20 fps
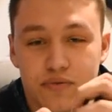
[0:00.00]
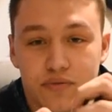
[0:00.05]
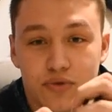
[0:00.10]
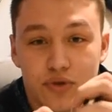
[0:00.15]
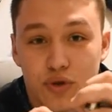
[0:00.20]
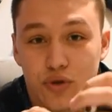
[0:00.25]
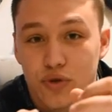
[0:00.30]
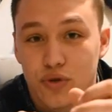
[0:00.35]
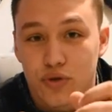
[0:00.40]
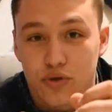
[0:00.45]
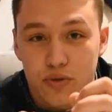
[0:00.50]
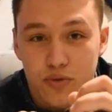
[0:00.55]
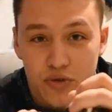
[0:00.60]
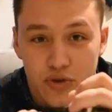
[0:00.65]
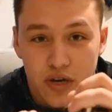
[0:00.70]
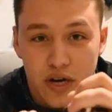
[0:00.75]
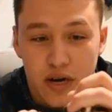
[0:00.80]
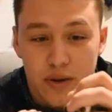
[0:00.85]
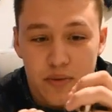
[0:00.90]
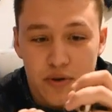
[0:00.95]
2 new
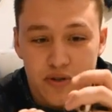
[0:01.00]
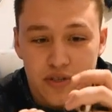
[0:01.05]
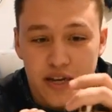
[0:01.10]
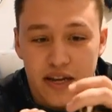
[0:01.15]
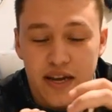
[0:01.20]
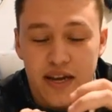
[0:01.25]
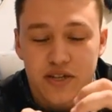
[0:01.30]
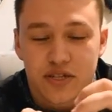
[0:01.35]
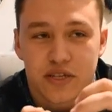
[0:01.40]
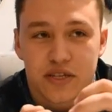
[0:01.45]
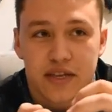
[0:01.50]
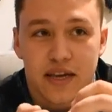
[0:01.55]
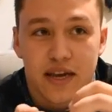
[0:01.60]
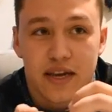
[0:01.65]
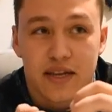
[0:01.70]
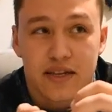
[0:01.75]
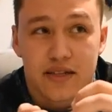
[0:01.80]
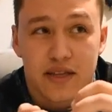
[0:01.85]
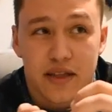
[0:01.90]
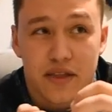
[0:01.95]
subscribers, I actually
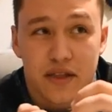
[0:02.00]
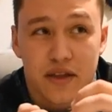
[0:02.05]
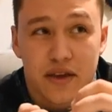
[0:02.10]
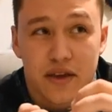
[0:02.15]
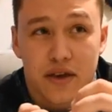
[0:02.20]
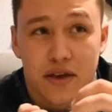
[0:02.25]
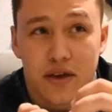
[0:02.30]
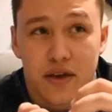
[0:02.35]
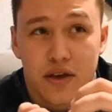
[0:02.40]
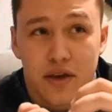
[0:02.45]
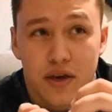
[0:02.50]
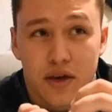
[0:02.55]
gained, I think,